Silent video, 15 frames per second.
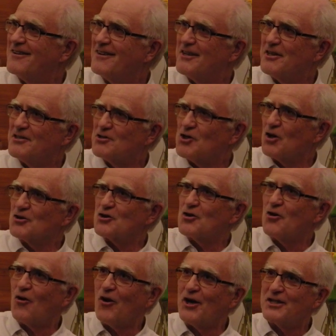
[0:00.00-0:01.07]
You'd toss
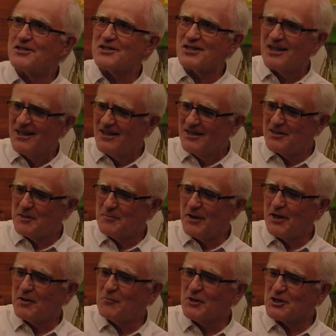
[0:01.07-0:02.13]
coins, and
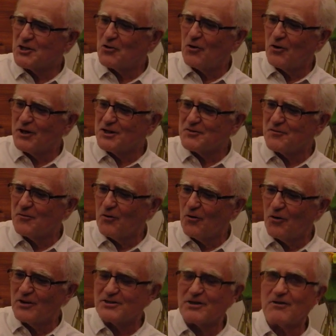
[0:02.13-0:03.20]
depending which coins
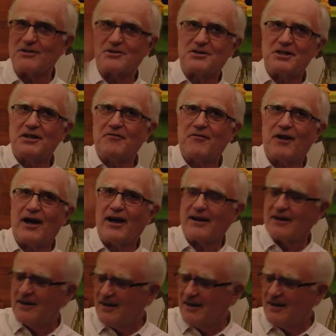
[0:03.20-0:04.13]
fall, so that's D flat.